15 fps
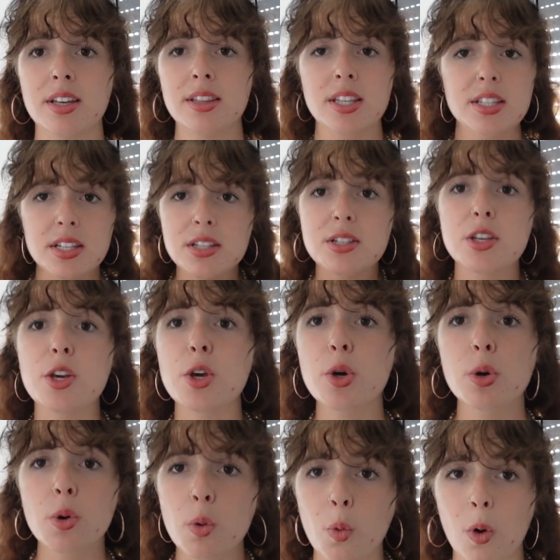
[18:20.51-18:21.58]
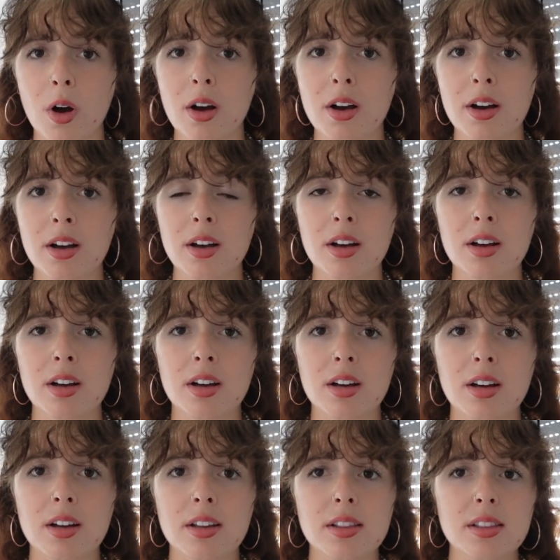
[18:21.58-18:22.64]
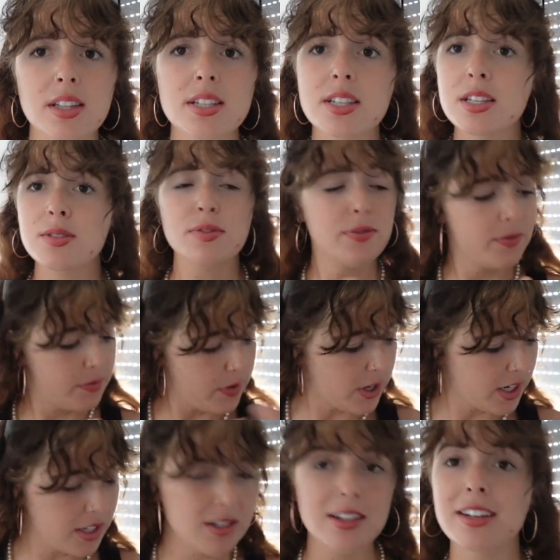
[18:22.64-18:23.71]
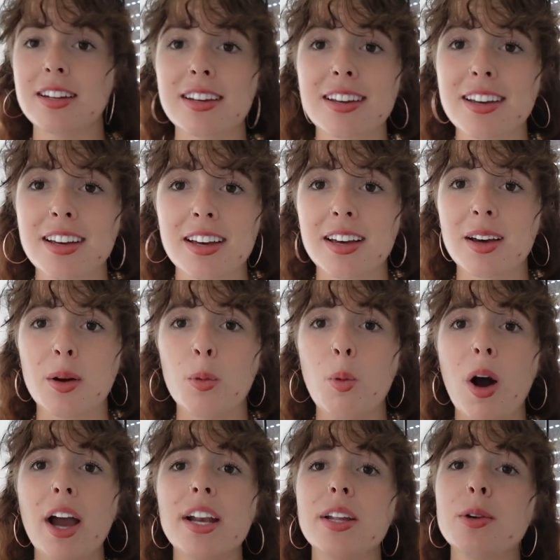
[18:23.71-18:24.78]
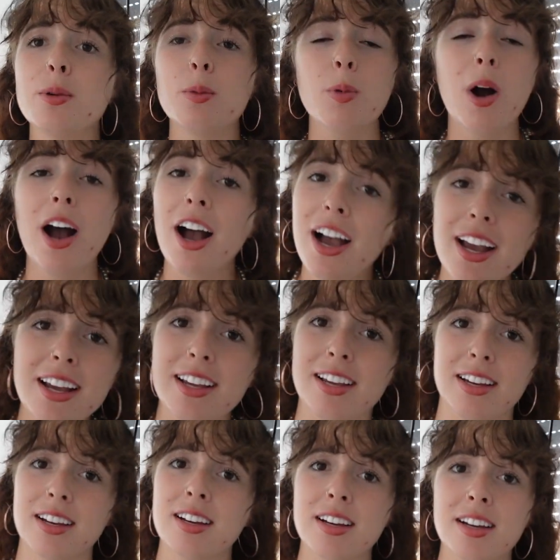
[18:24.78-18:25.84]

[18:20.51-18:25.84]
This is you. This is fucking, why?